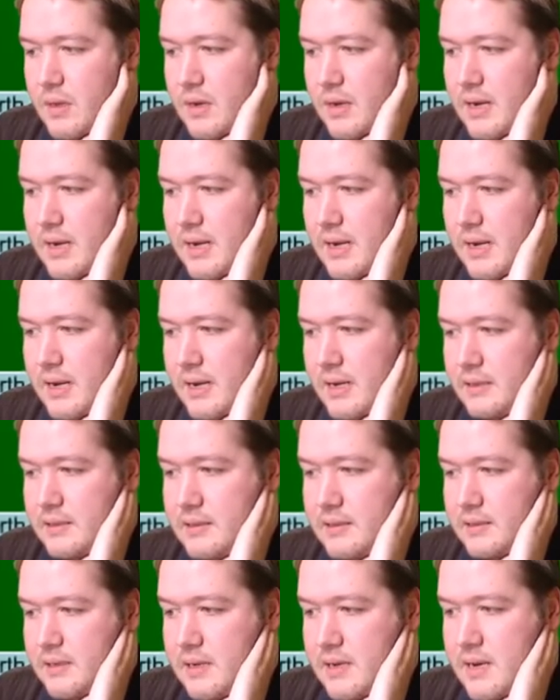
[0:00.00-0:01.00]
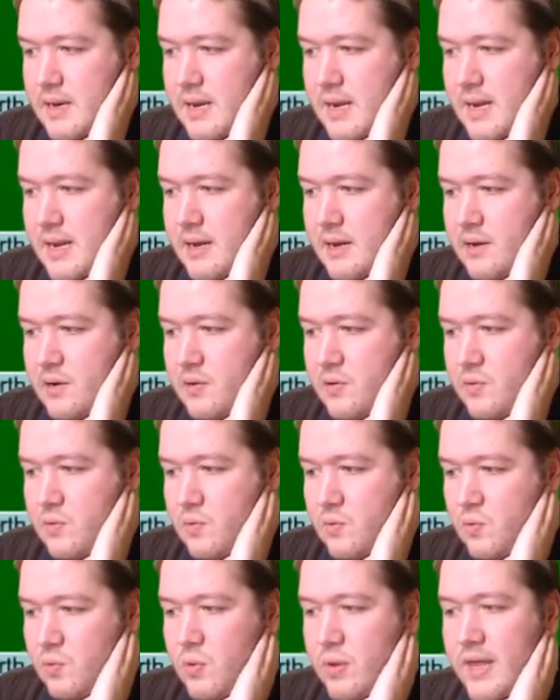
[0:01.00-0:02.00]
And now,
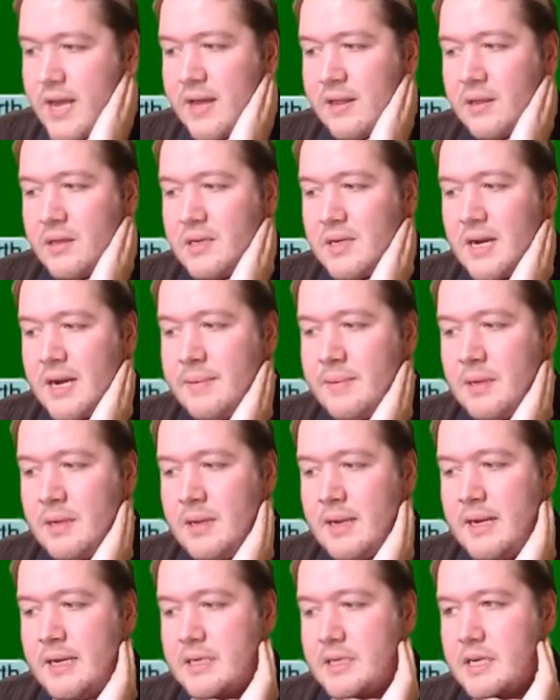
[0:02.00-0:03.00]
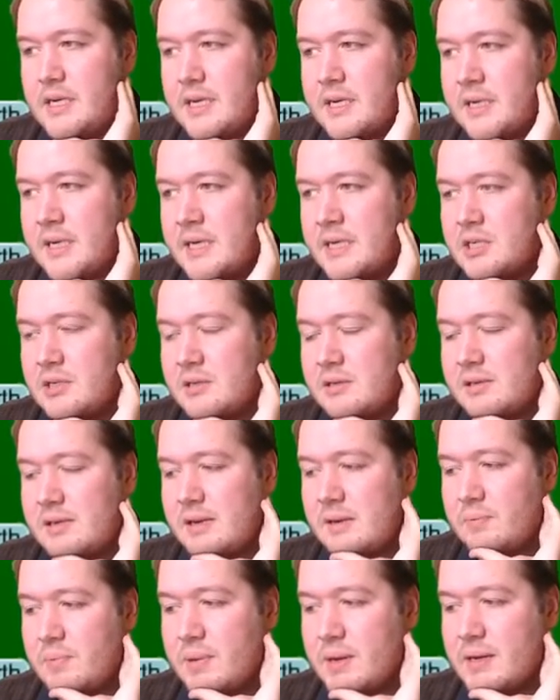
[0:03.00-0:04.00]
without the diamond lead, you can
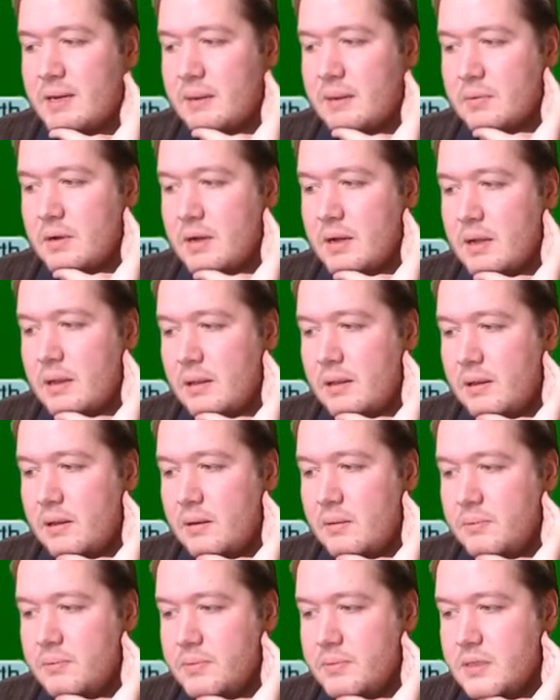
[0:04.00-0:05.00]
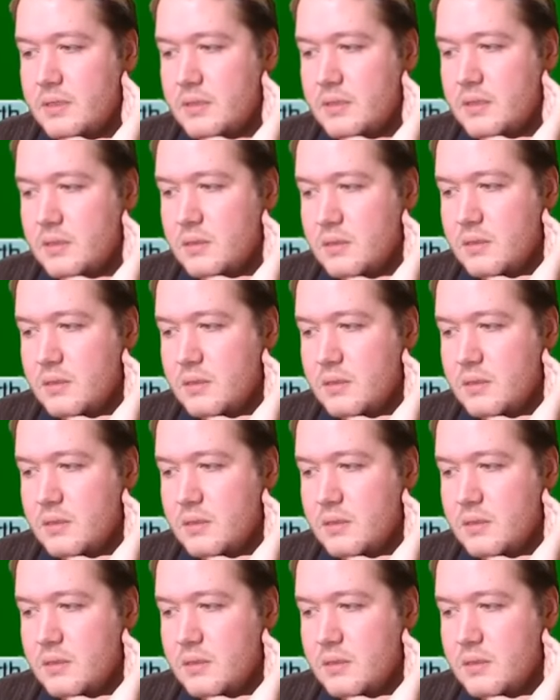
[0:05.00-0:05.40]
actually pick up clubs